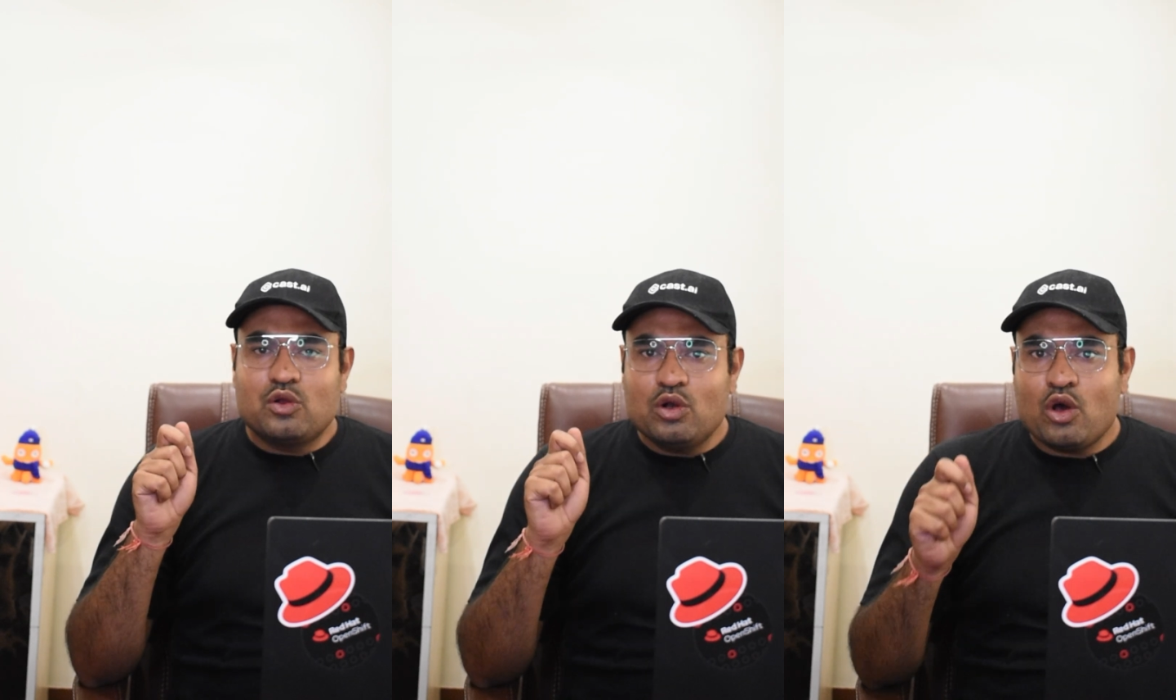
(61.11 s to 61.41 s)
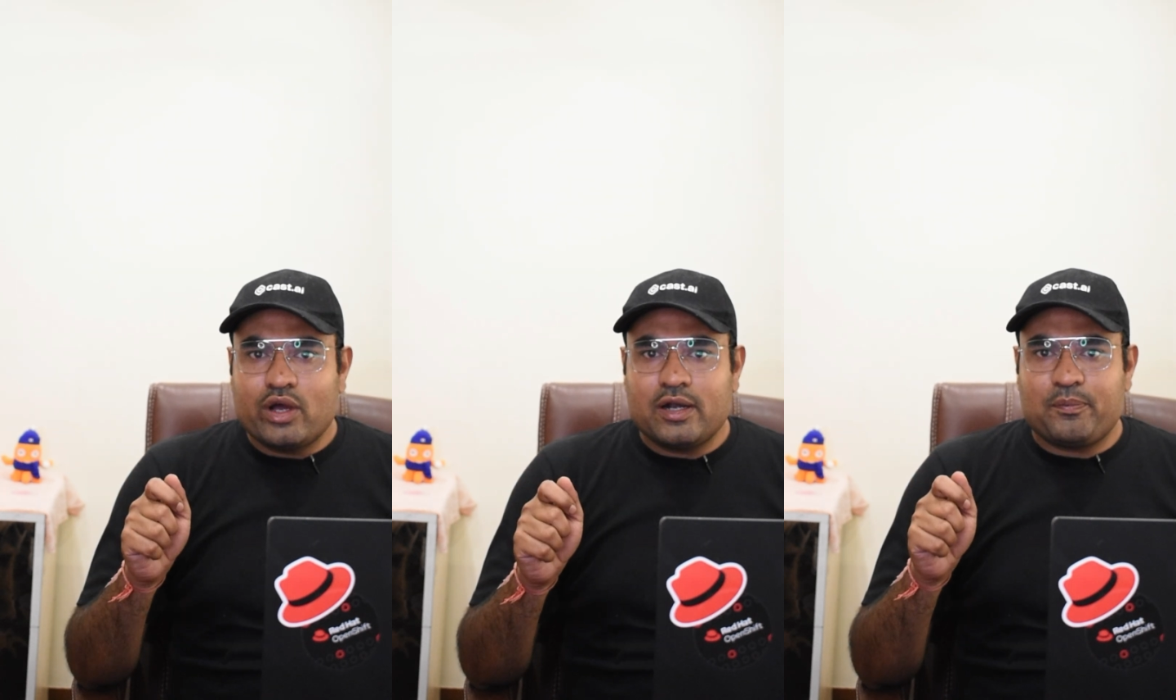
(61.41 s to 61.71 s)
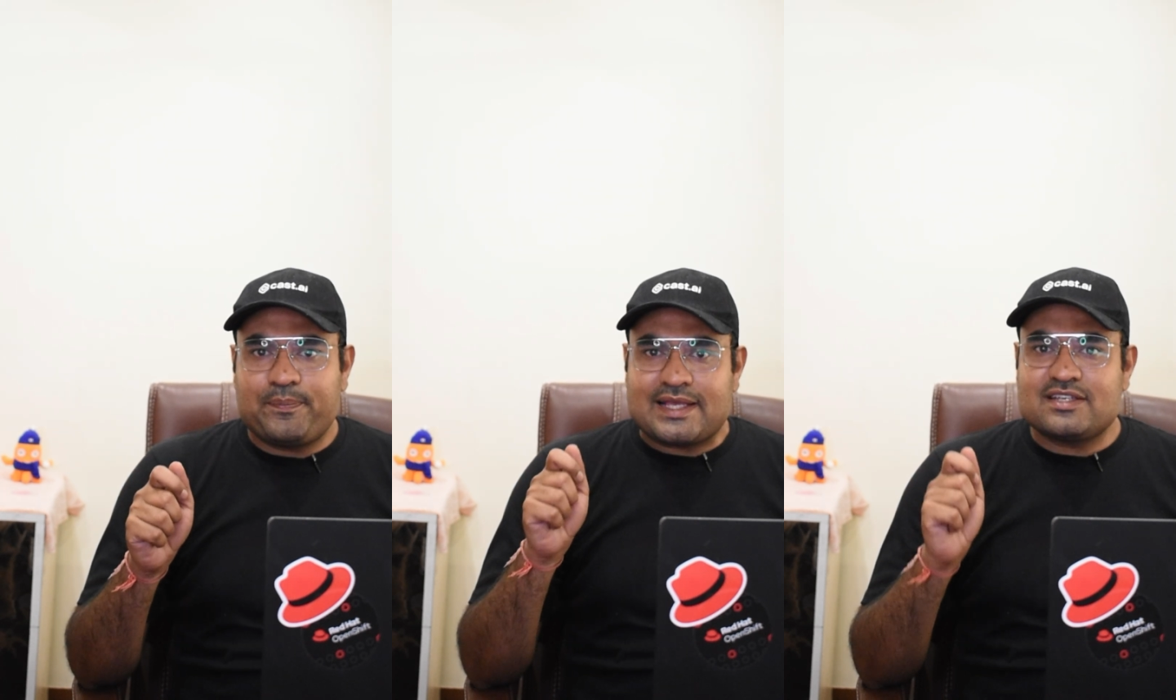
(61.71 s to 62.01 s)
You're no
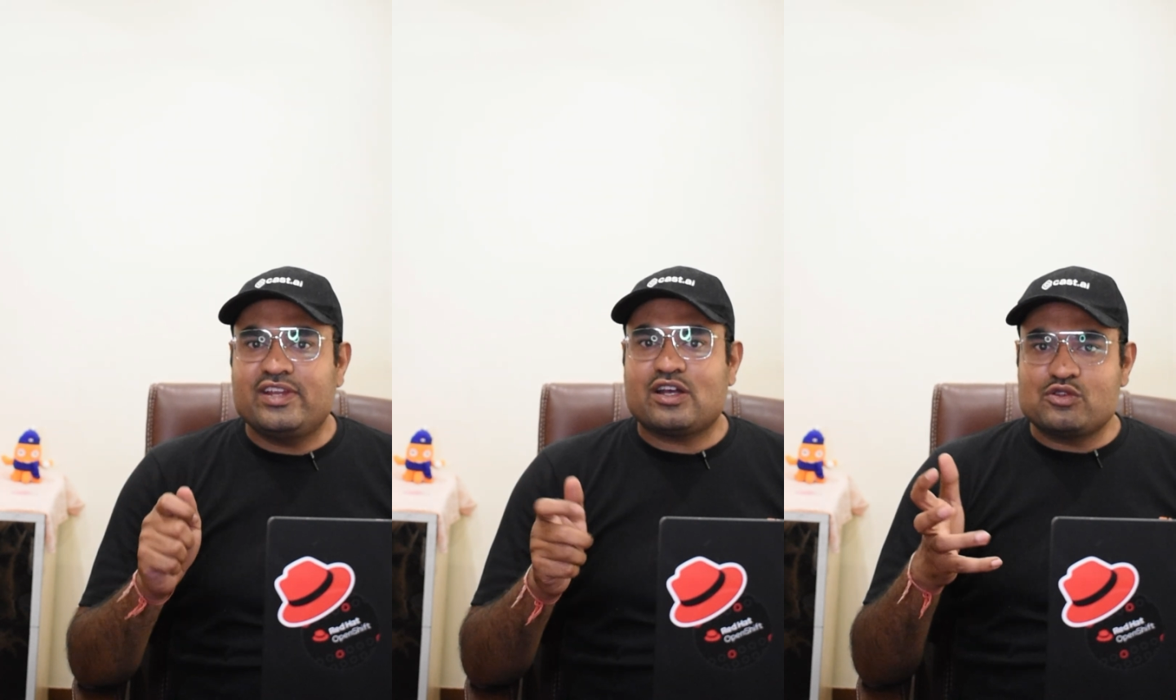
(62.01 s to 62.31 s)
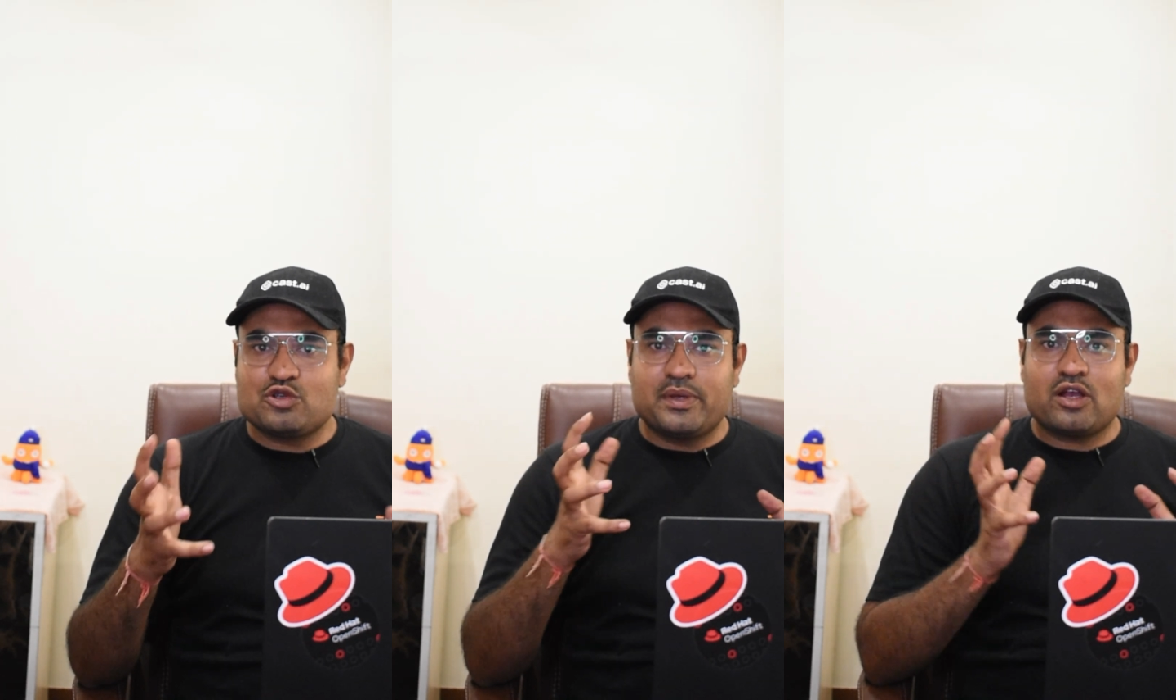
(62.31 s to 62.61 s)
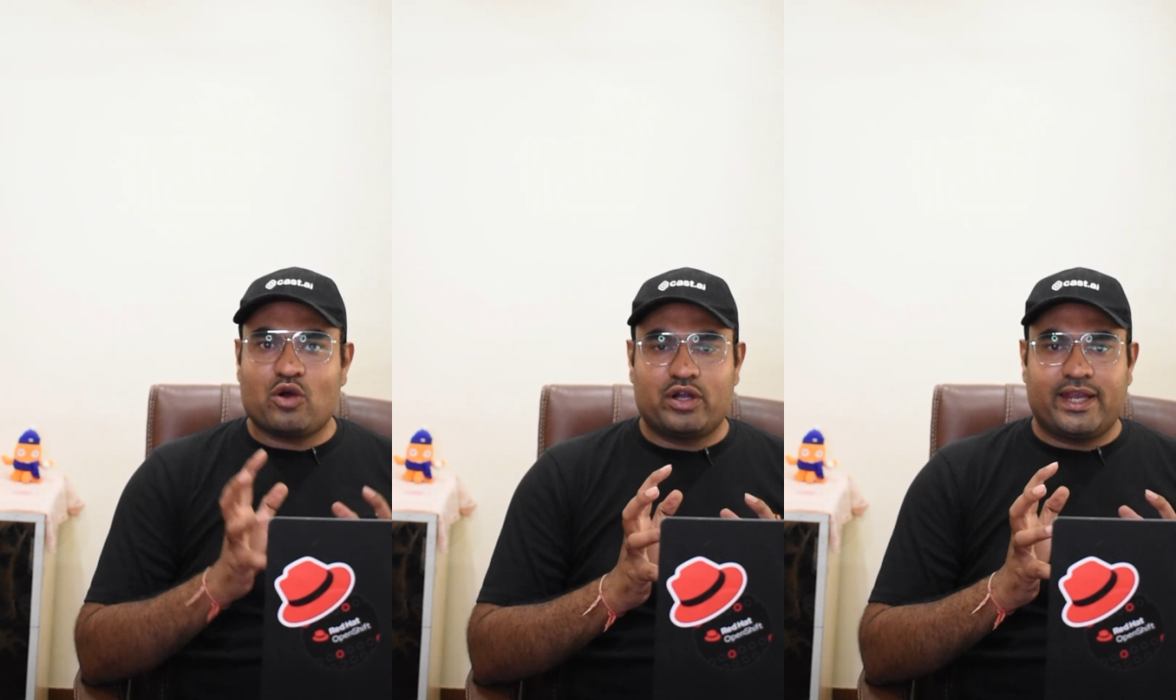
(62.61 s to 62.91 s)
longer passively
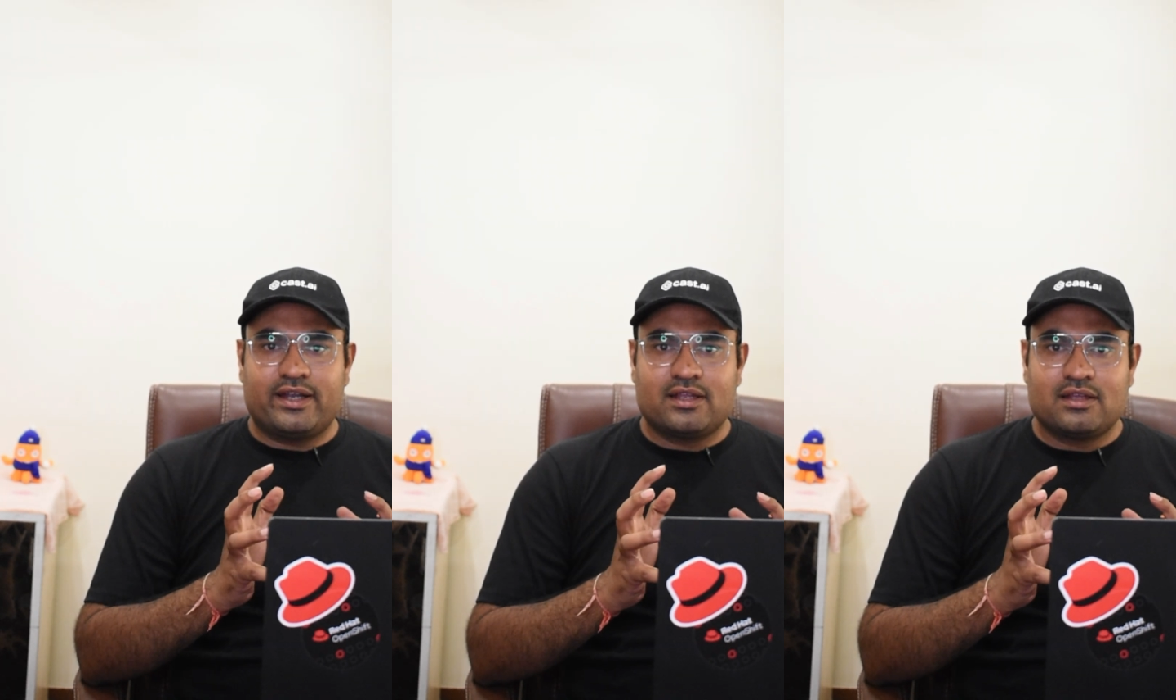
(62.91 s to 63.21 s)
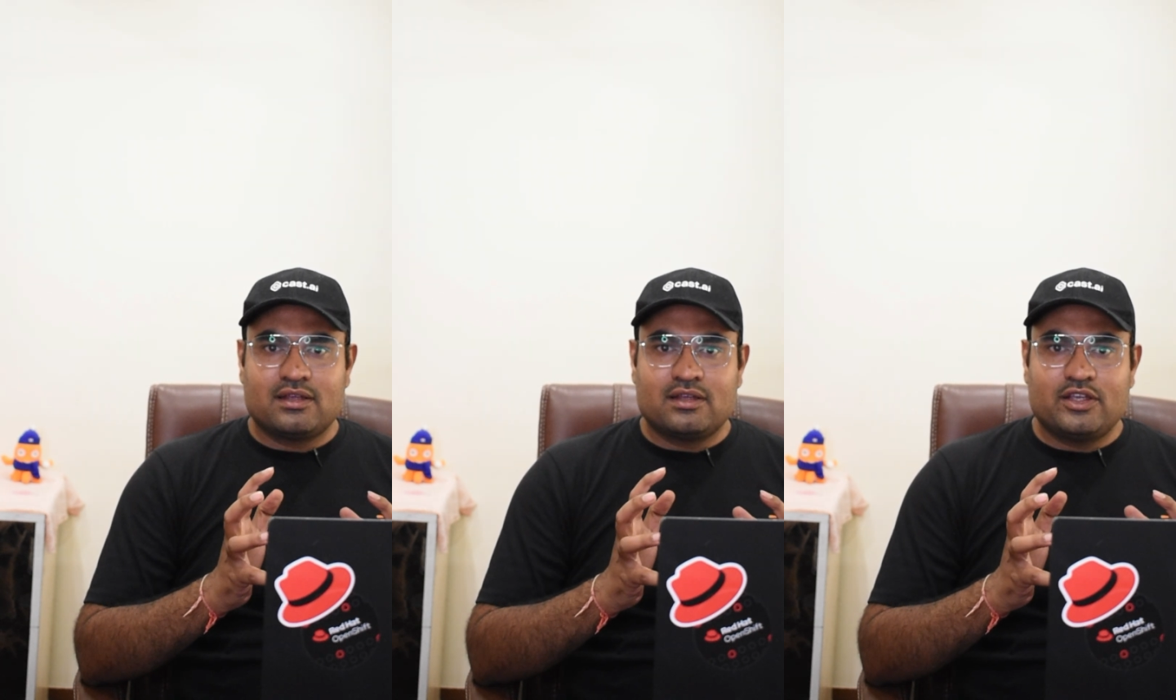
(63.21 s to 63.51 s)
consuming content.